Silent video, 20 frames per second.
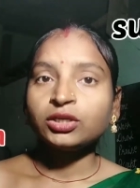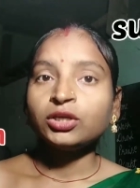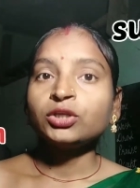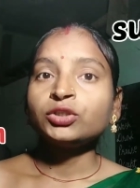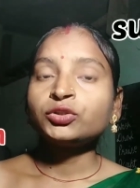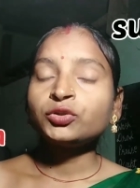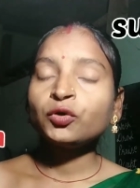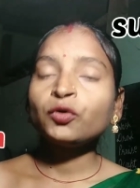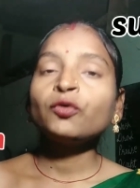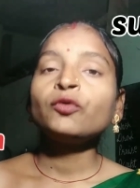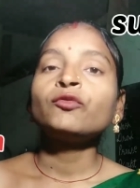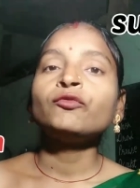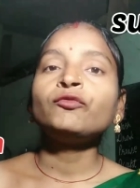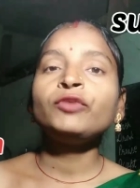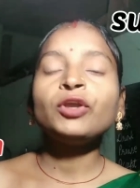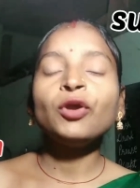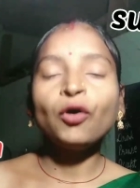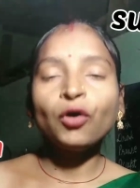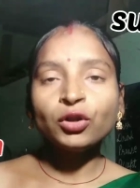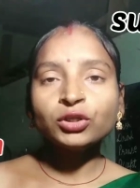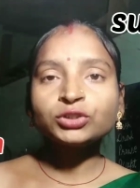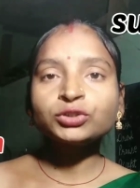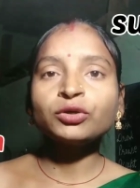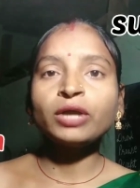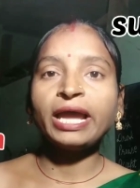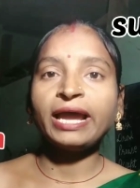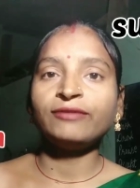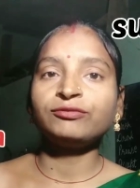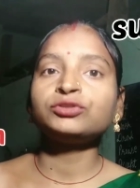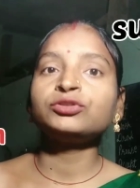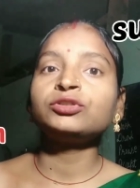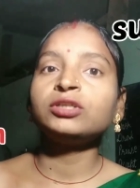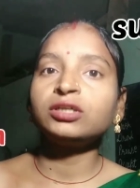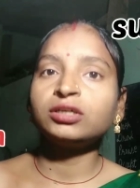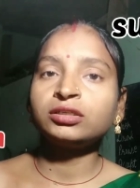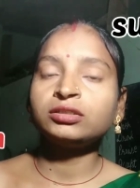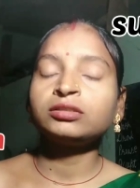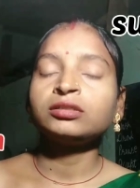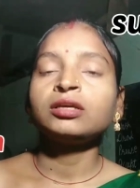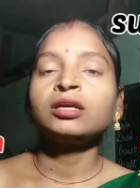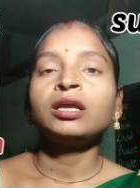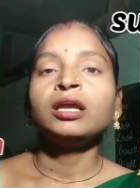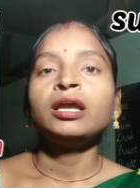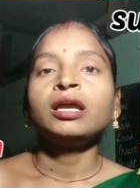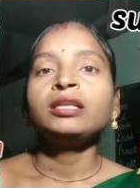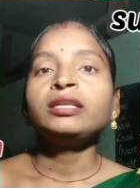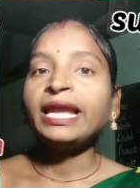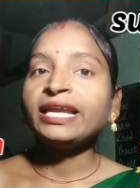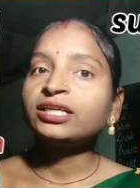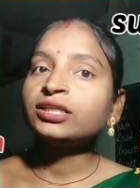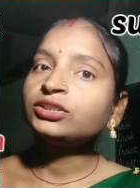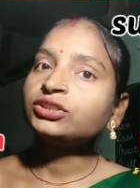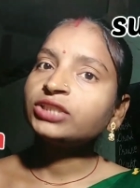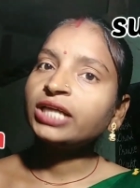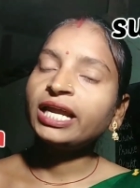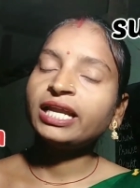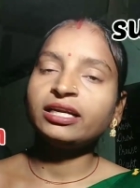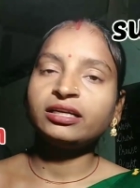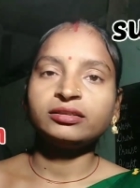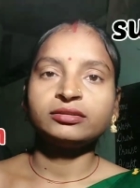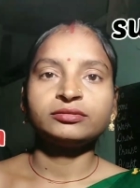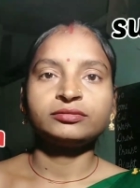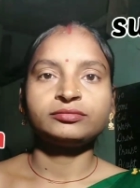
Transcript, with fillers: so we also have to learn like a child.